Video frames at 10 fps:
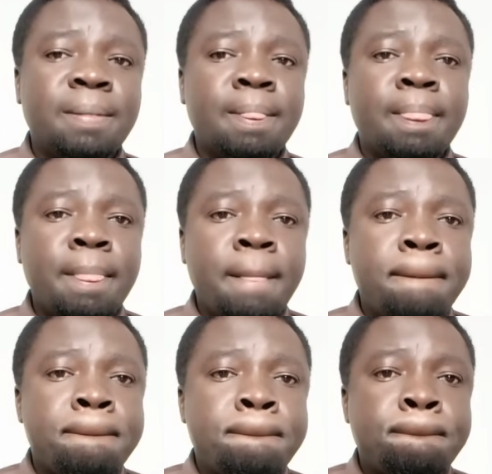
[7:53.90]

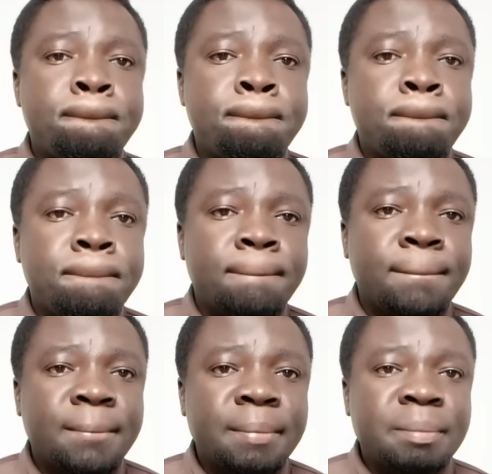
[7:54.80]

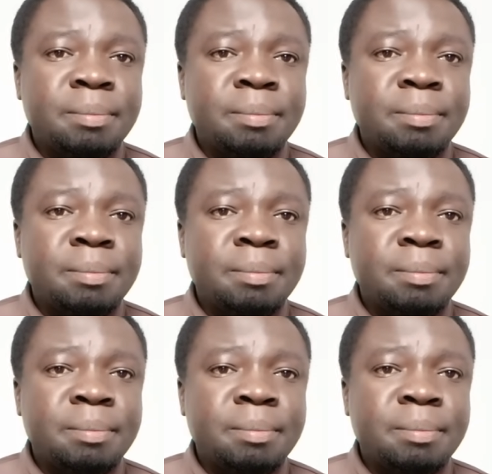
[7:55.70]
(no one is talking)